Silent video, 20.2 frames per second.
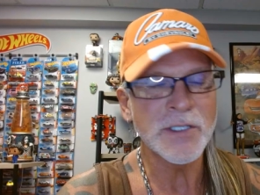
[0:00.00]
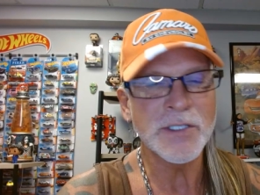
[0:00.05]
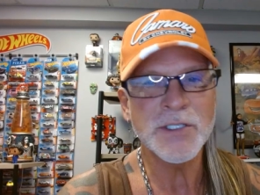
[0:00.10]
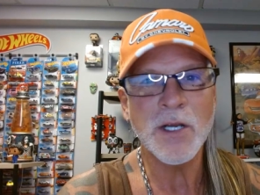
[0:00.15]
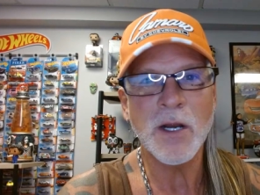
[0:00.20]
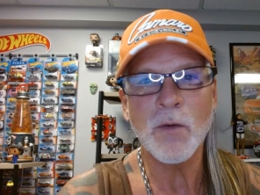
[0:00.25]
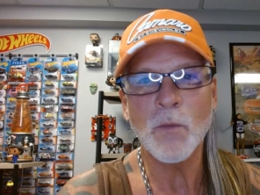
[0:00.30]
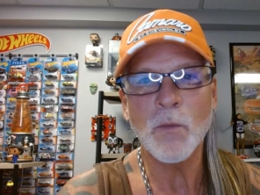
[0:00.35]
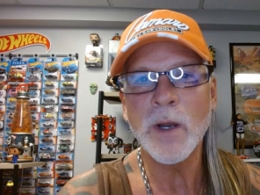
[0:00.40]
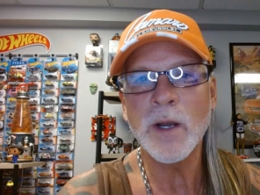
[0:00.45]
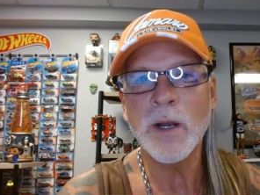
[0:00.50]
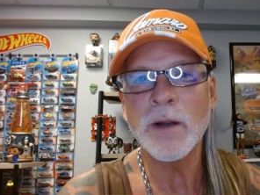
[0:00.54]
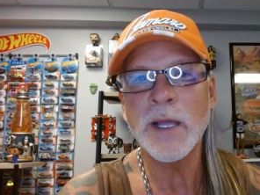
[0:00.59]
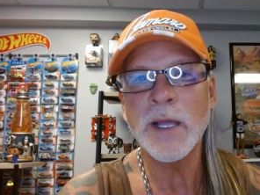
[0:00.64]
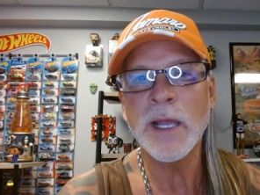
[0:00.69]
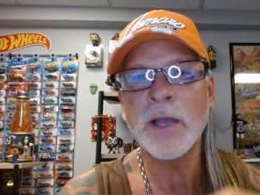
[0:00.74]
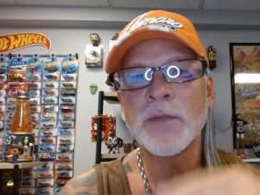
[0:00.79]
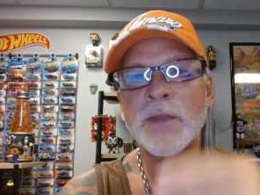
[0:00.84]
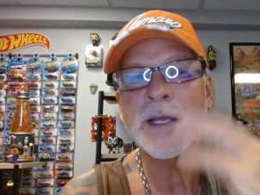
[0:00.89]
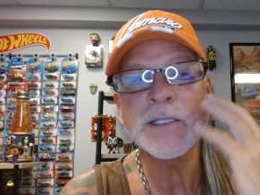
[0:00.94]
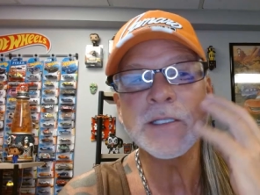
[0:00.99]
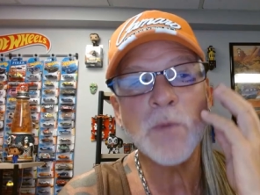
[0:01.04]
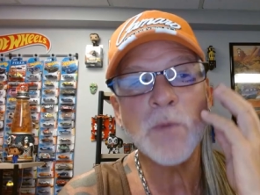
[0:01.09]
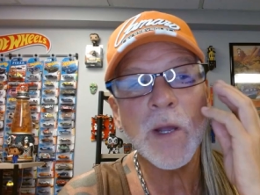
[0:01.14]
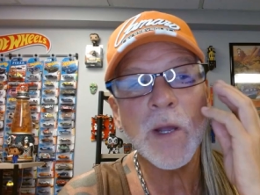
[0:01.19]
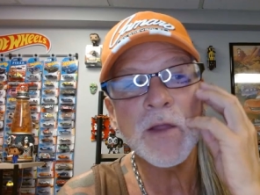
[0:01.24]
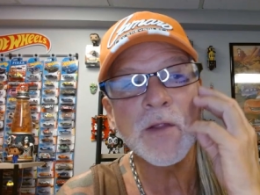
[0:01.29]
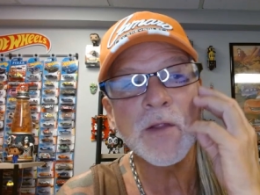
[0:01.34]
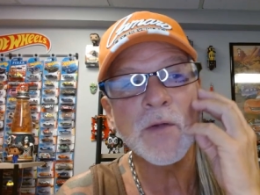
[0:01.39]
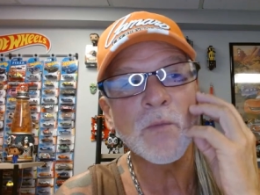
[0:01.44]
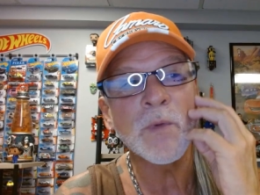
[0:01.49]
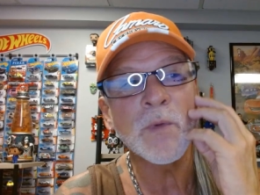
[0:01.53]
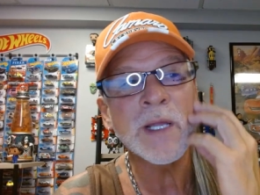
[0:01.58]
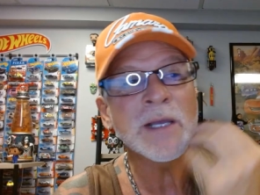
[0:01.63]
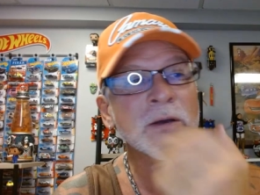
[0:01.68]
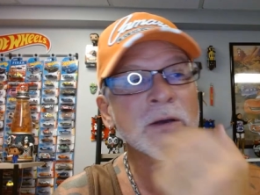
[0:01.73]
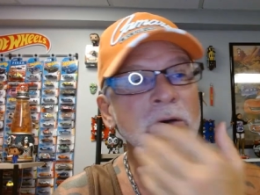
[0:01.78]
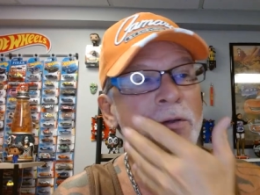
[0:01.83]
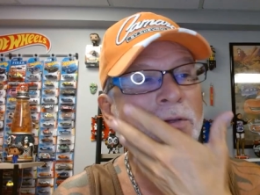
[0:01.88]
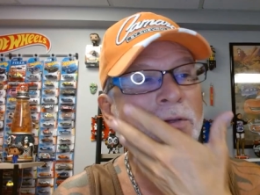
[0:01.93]
You start wearing out, and that's why all the
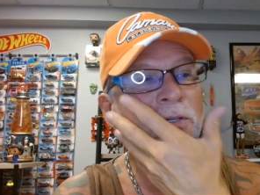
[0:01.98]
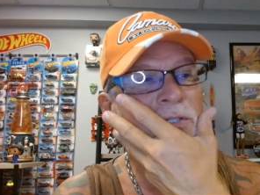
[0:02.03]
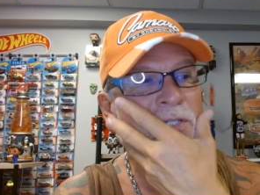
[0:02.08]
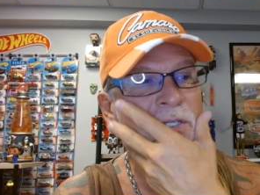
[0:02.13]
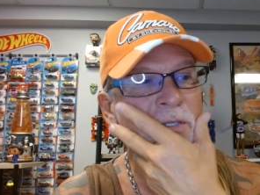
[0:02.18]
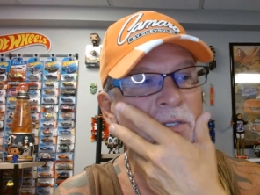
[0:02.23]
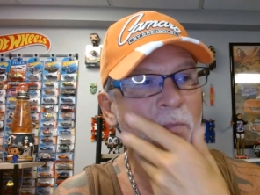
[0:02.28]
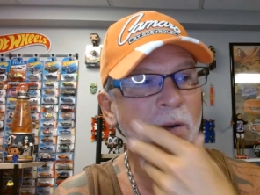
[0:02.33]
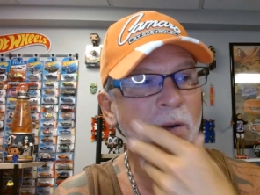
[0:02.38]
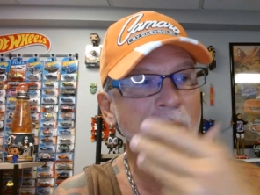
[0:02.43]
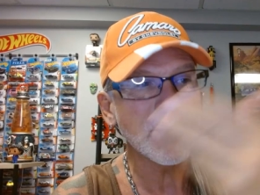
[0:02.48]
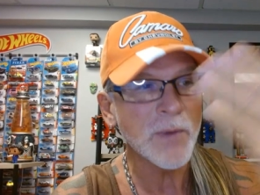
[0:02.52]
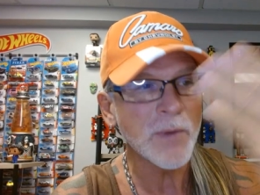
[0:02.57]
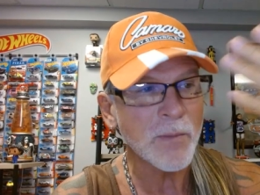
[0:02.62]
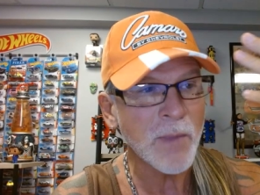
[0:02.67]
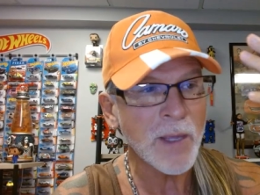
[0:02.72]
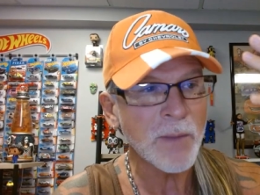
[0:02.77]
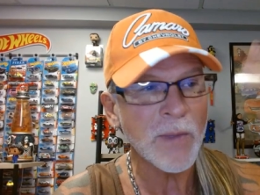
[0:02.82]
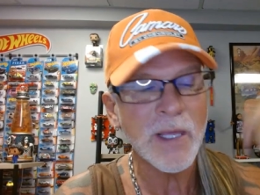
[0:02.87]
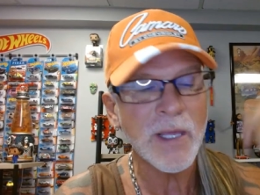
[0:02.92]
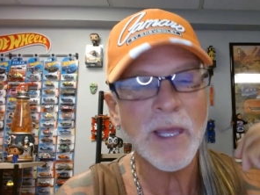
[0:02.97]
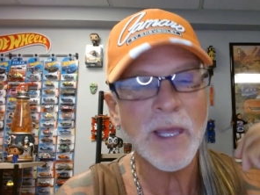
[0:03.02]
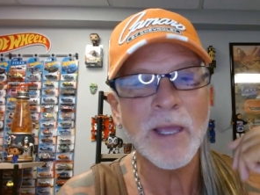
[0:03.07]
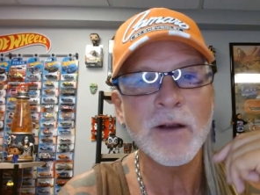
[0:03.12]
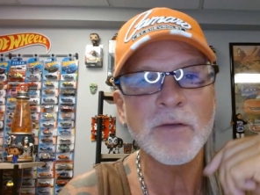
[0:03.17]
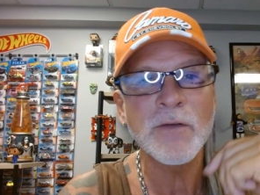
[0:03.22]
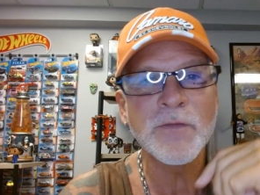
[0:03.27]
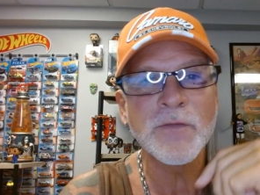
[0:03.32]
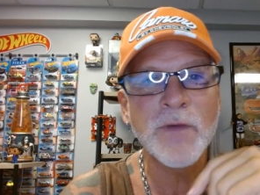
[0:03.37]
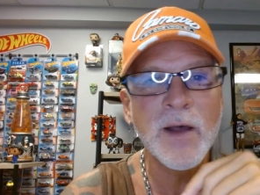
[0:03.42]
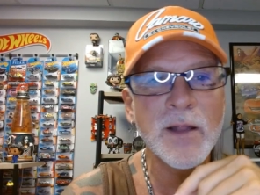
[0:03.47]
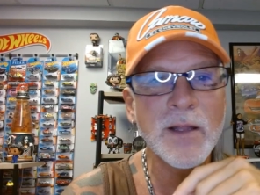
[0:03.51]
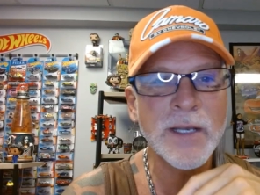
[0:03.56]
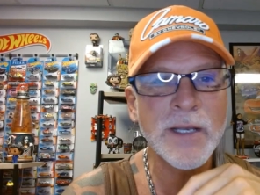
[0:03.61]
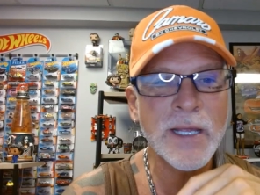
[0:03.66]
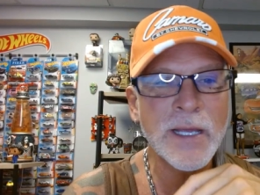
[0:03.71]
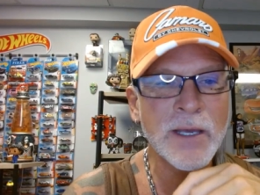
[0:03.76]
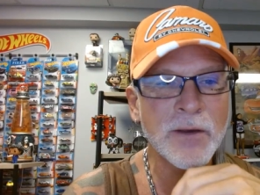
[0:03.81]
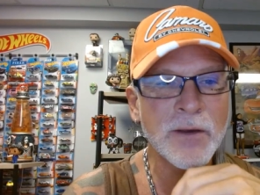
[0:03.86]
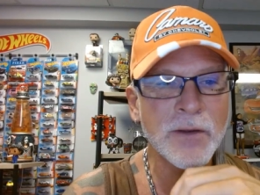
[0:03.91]
wrinkles and probably maybe hair
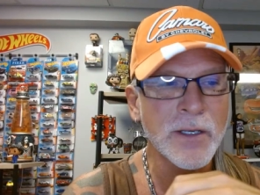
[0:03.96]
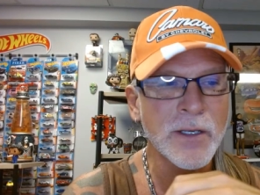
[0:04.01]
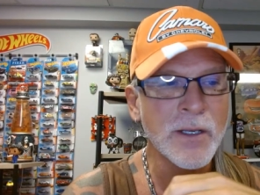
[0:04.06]
falling out.